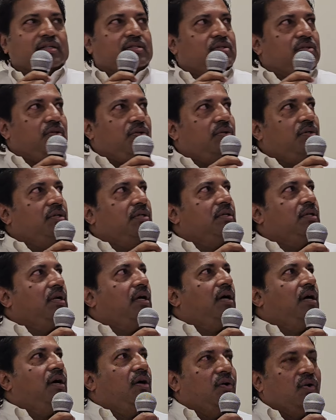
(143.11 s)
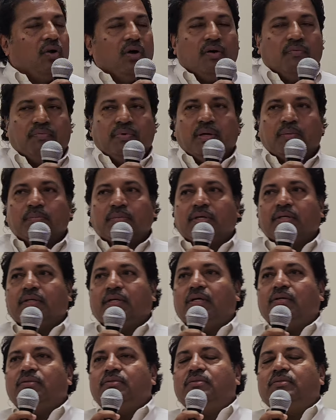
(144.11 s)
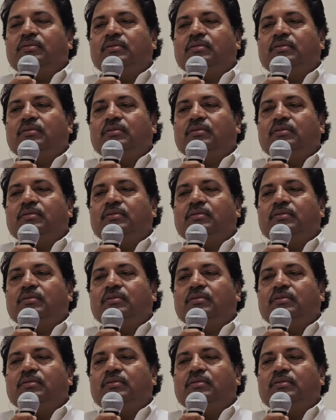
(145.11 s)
his own law firm right now,